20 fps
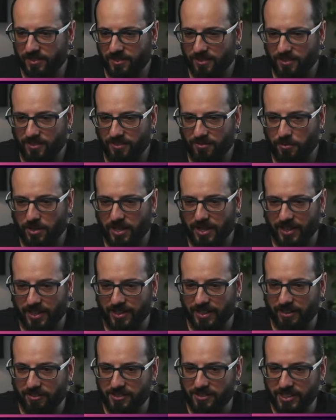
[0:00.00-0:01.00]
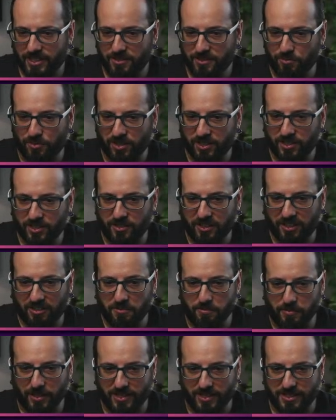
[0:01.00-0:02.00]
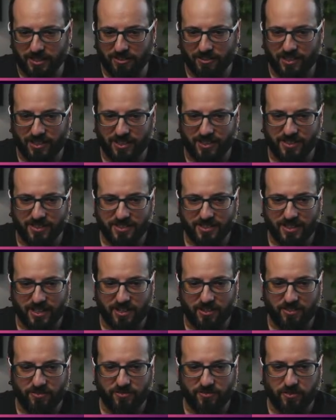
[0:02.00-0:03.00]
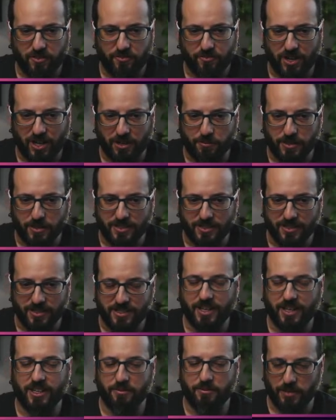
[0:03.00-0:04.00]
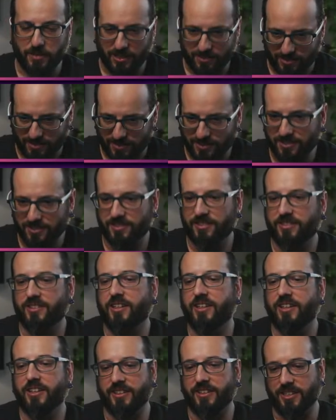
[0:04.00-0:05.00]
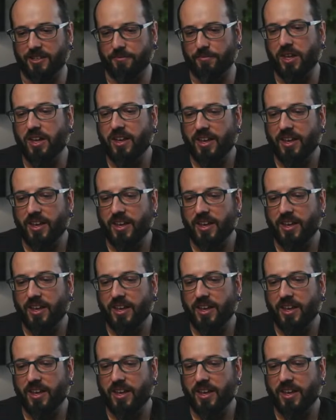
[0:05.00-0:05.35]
Why? Guarantees one coherent maze area instead of fragmented tiny mazes. Yep.